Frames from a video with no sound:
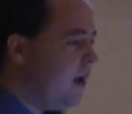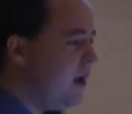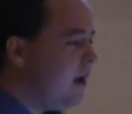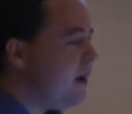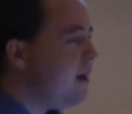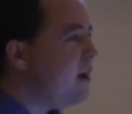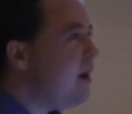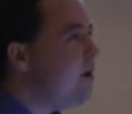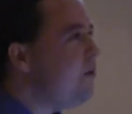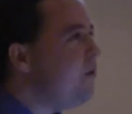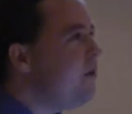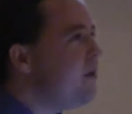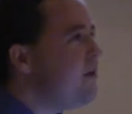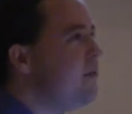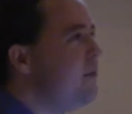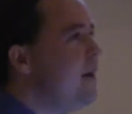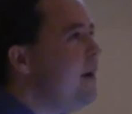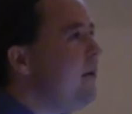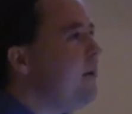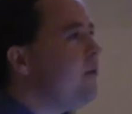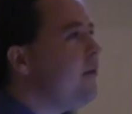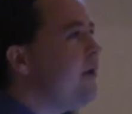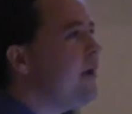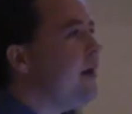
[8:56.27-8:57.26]
Along with
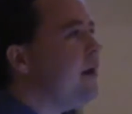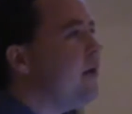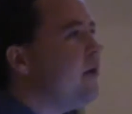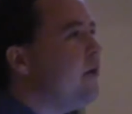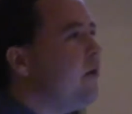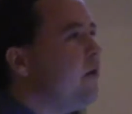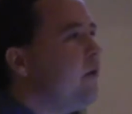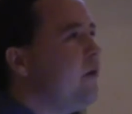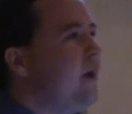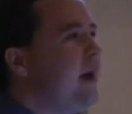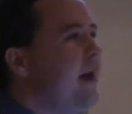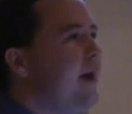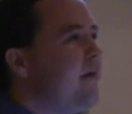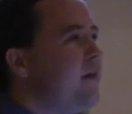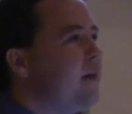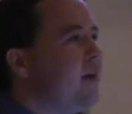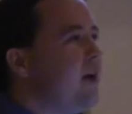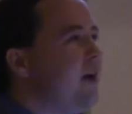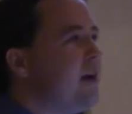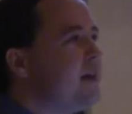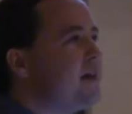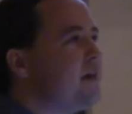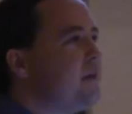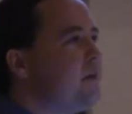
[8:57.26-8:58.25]
memory, we have the
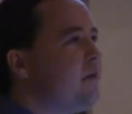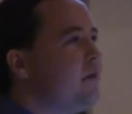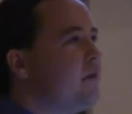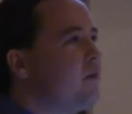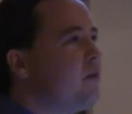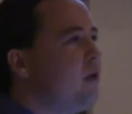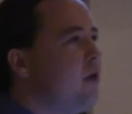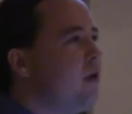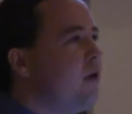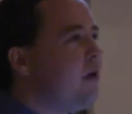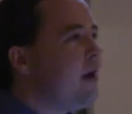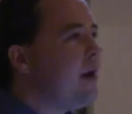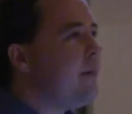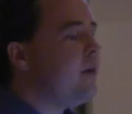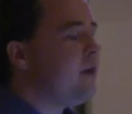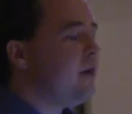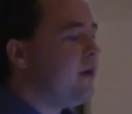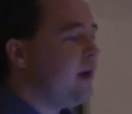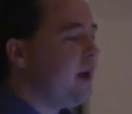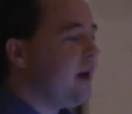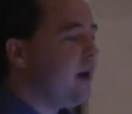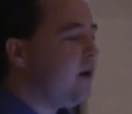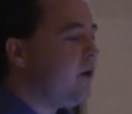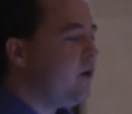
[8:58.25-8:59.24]
concept of program
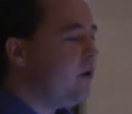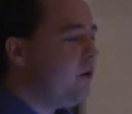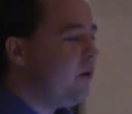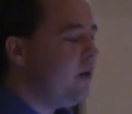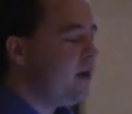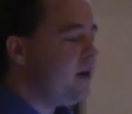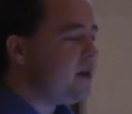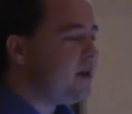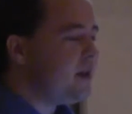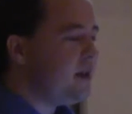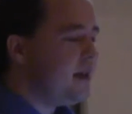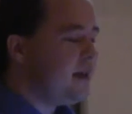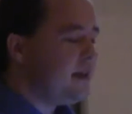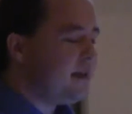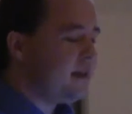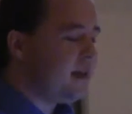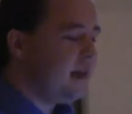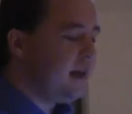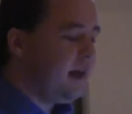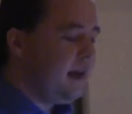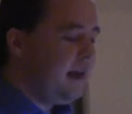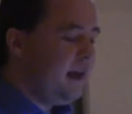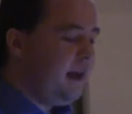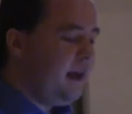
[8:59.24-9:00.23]
learning, which is a
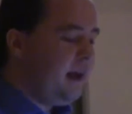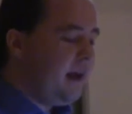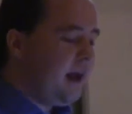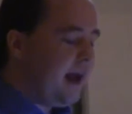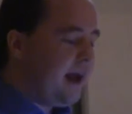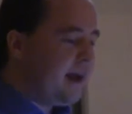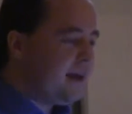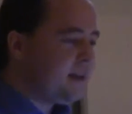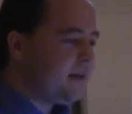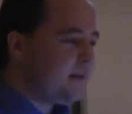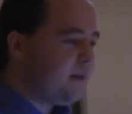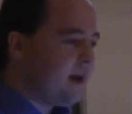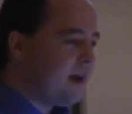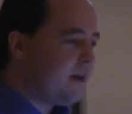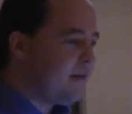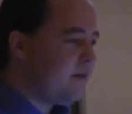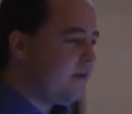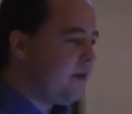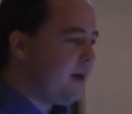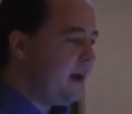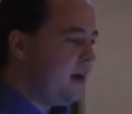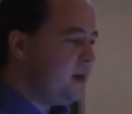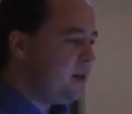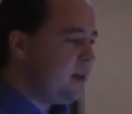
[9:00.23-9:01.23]
key aspect
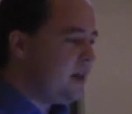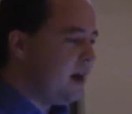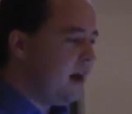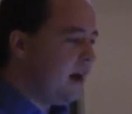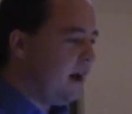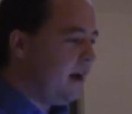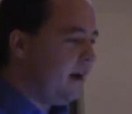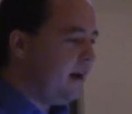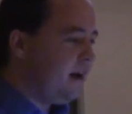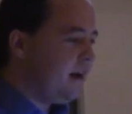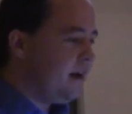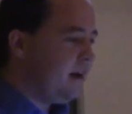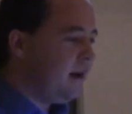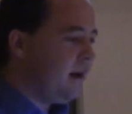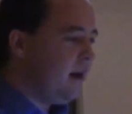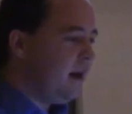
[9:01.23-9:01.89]
for AGI.